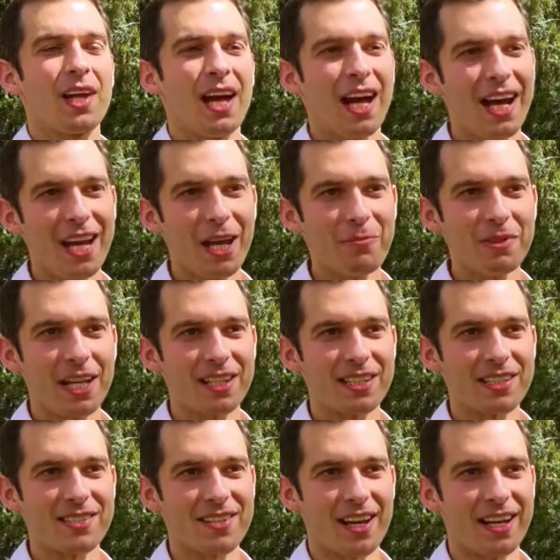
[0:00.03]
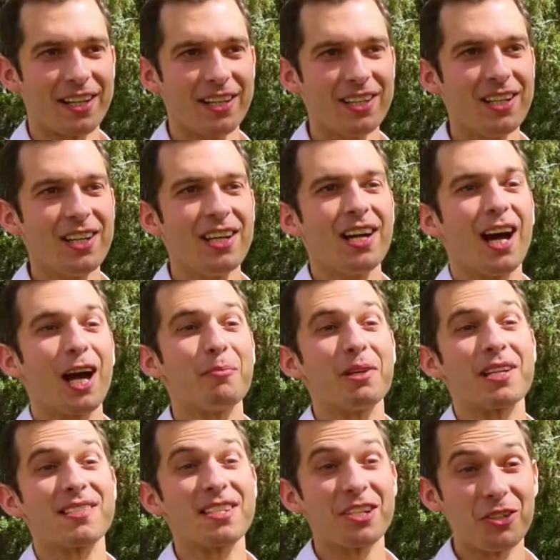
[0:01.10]
Hi, I'm Nathan Steiger. I'm a
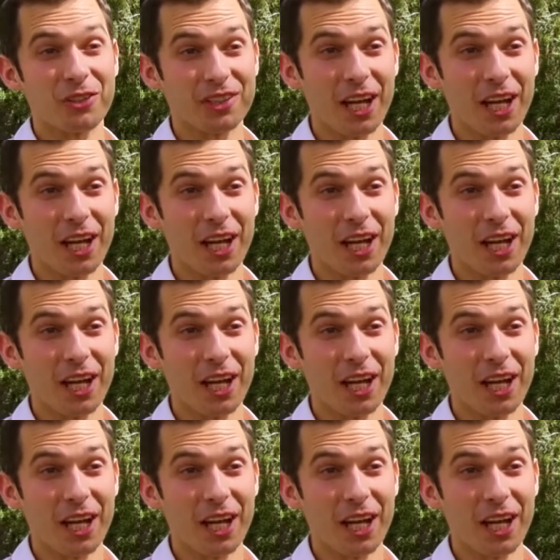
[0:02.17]
senior